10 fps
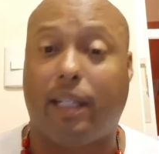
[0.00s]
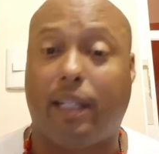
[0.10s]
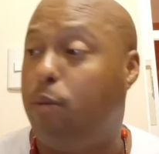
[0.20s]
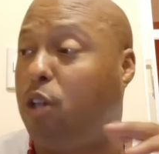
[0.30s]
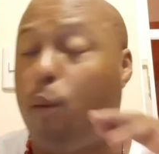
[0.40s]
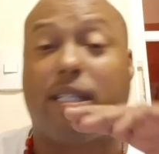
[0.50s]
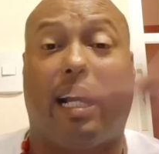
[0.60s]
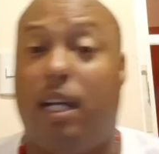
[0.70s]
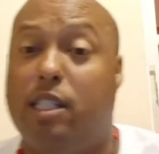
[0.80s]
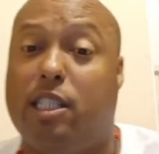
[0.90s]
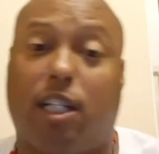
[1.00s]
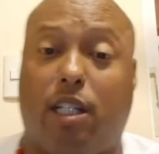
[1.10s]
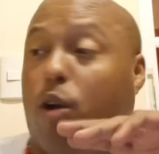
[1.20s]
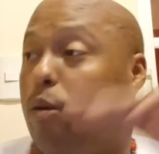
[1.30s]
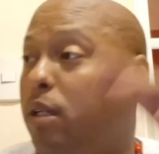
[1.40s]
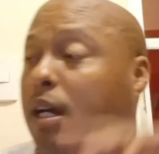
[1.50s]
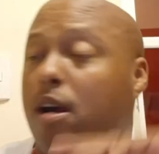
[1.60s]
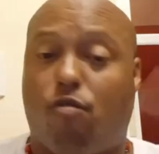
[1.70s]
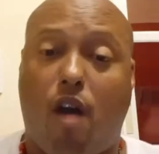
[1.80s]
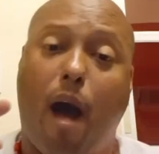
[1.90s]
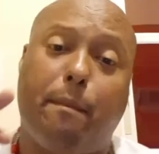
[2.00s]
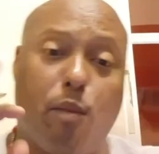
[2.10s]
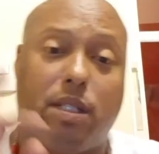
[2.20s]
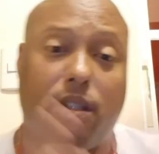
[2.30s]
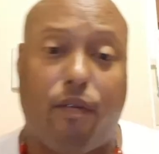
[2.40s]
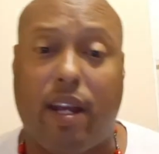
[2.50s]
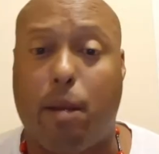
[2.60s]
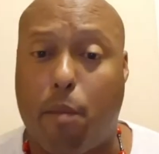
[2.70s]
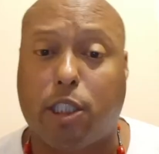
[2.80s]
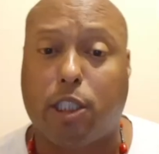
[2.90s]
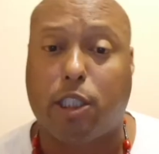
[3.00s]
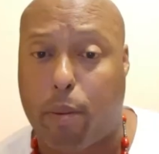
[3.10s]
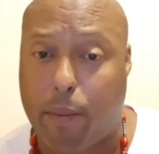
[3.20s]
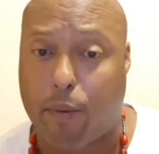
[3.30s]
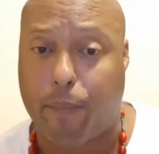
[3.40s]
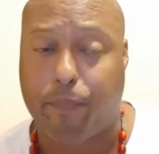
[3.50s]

He was always like Rodman was defending multiple people.